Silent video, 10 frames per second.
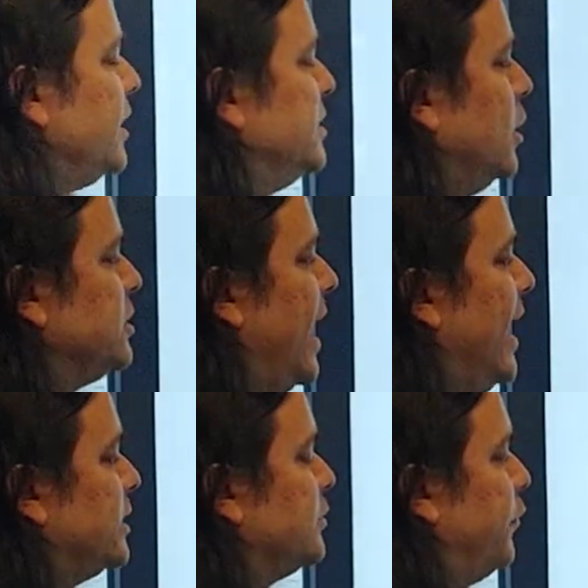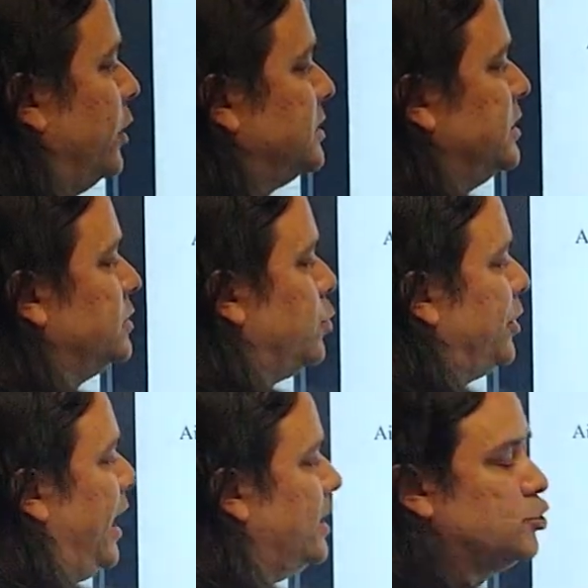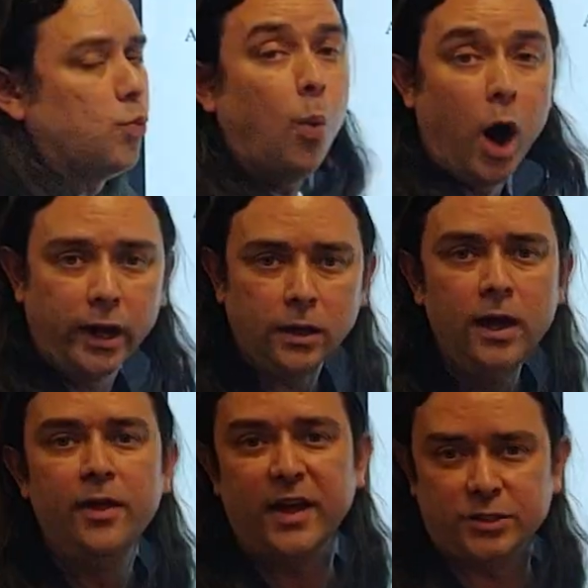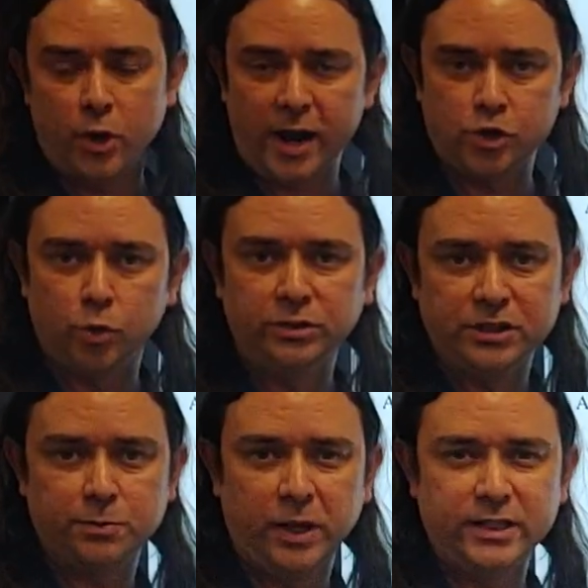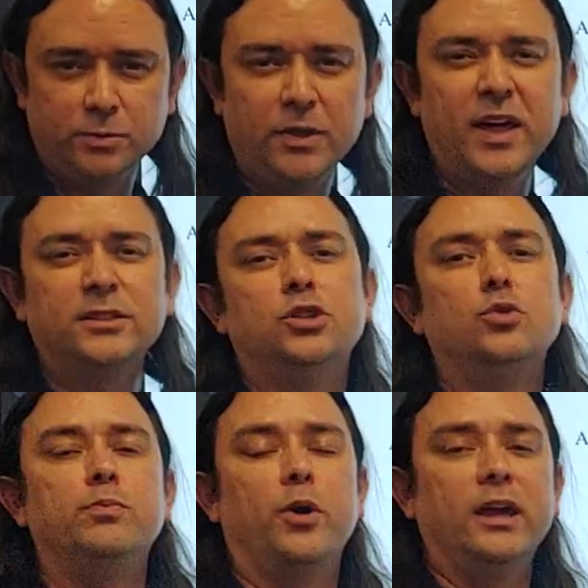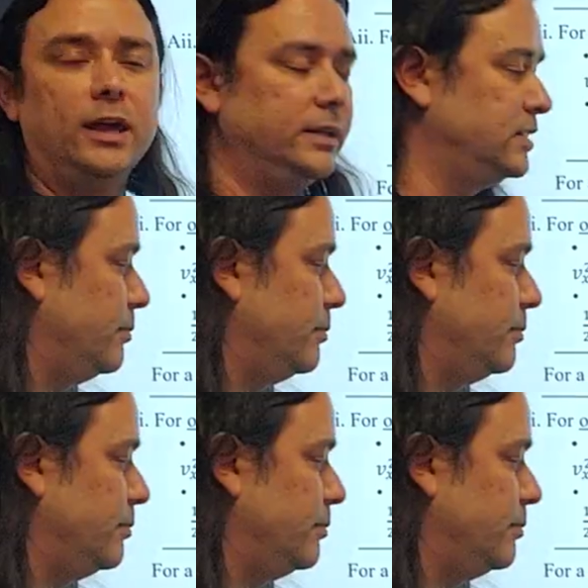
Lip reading: delta x, for instance, with h1. That's your actual displacement. That's you bringing in